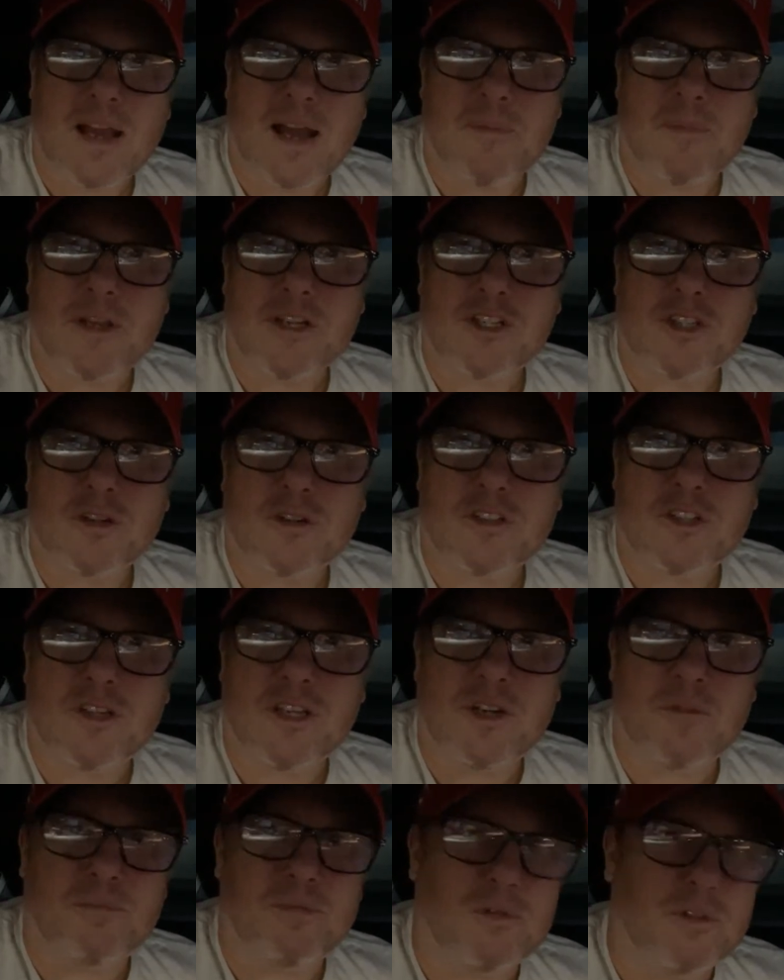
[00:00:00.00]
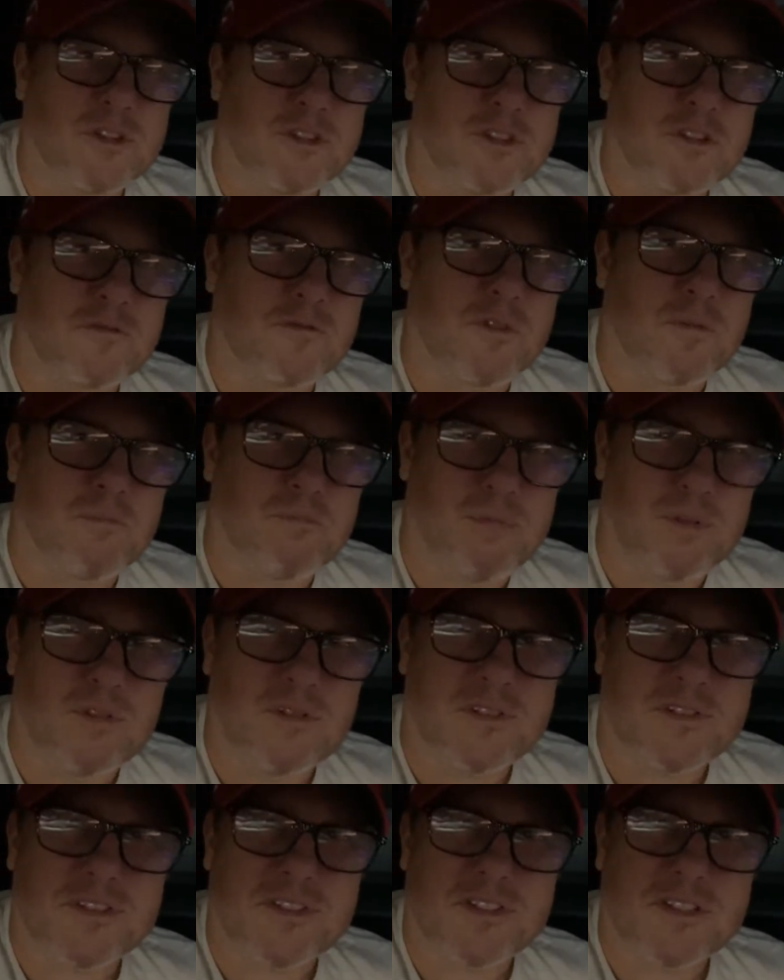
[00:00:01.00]
I'm not sure. Do you get a Pulitzer for
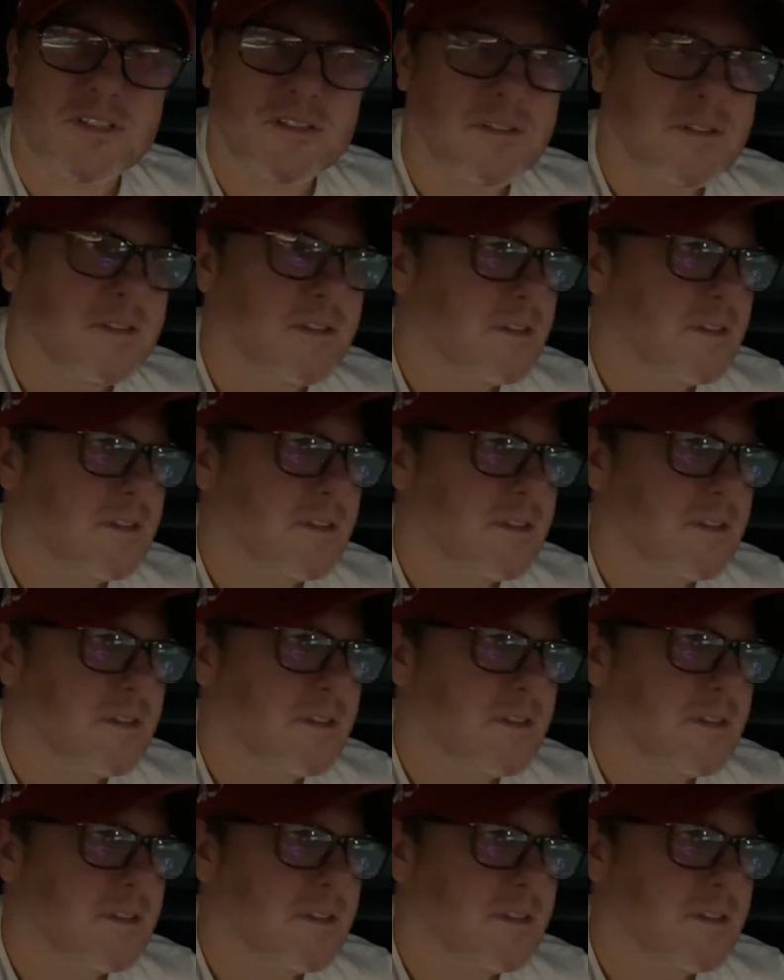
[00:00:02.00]
books?